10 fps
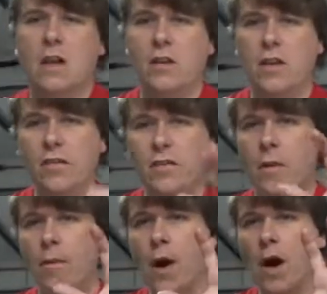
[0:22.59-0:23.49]
Looking
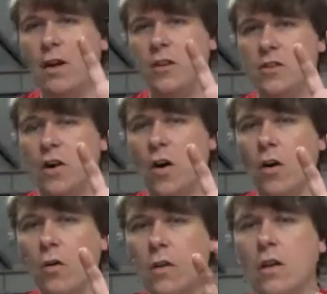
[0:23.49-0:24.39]
from a market as a
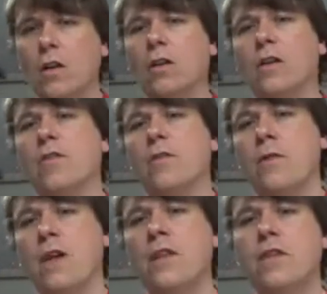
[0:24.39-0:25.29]
whole, looking from
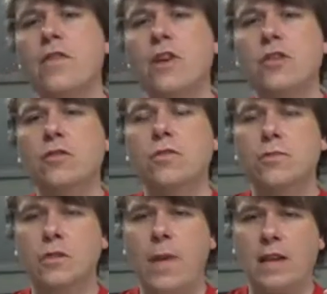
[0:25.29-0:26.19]
the individual's
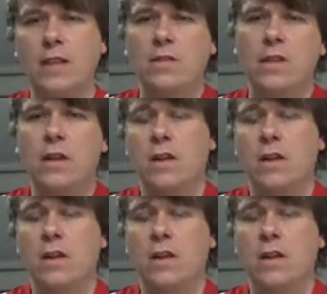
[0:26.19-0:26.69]
perspective,